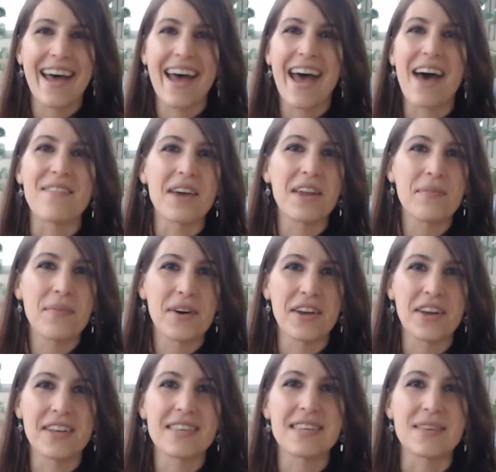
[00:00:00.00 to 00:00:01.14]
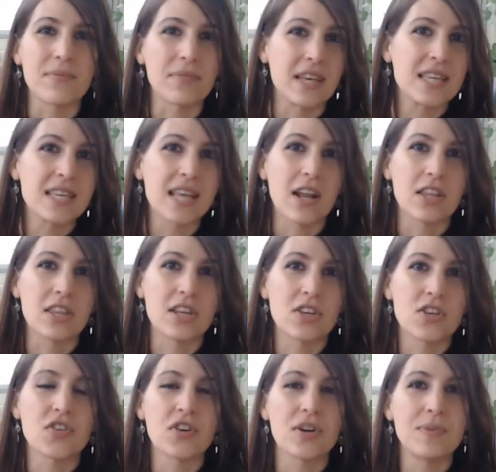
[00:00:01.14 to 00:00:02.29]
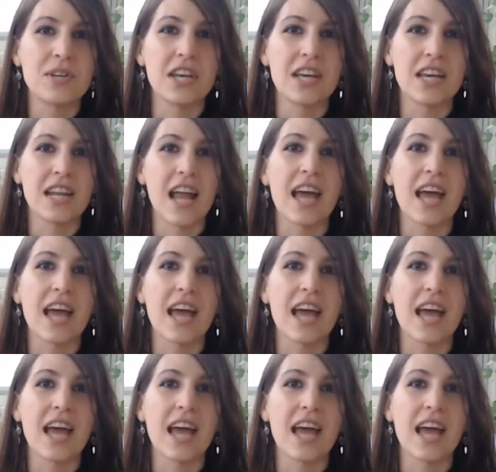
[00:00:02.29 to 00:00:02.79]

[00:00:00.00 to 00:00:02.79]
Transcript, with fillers: I'm gonna put some links down in the description.